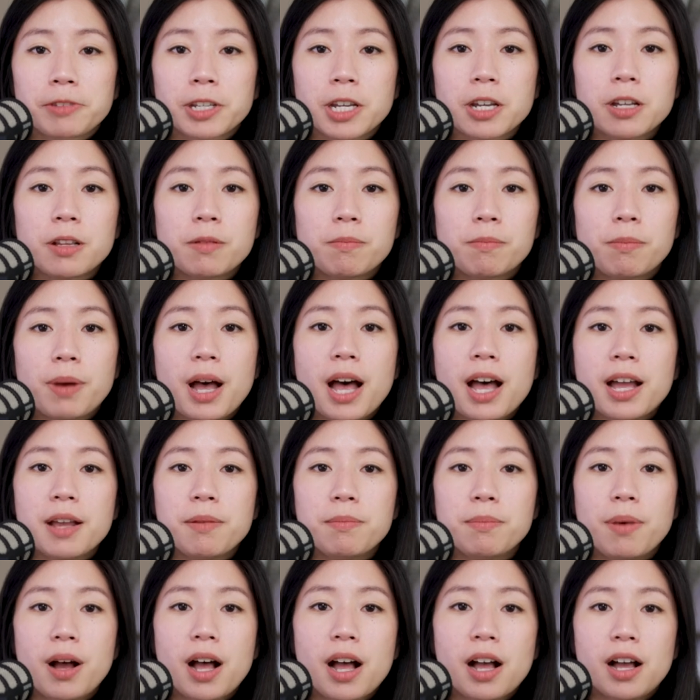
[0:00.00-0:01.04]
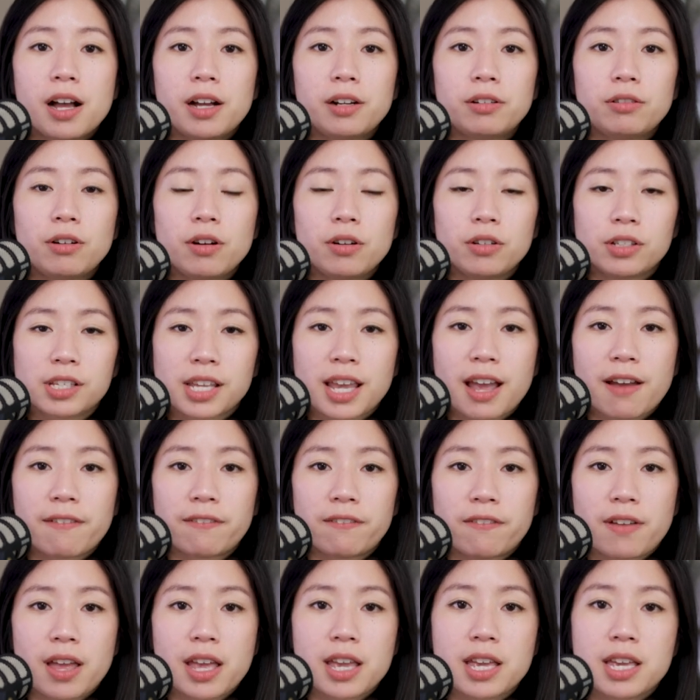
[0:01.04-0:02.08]
Goodbye, Baja Rose
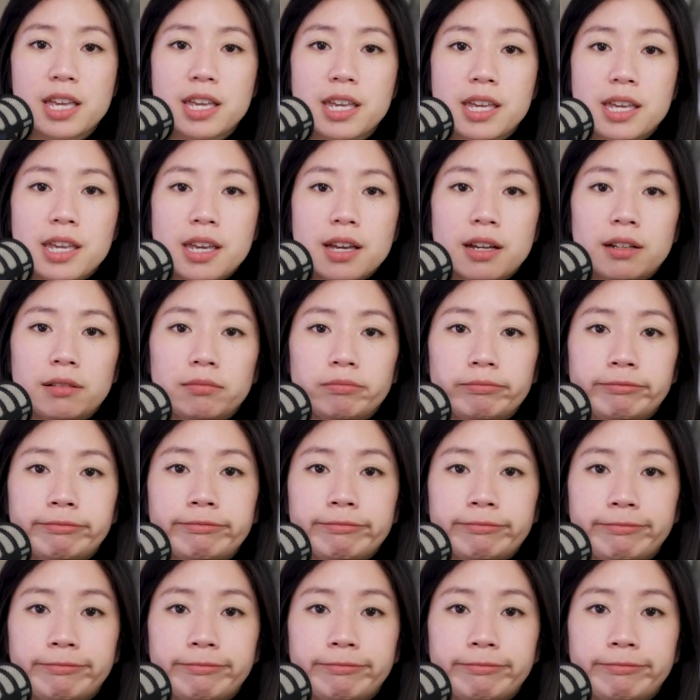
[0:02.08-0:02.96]
Cafe.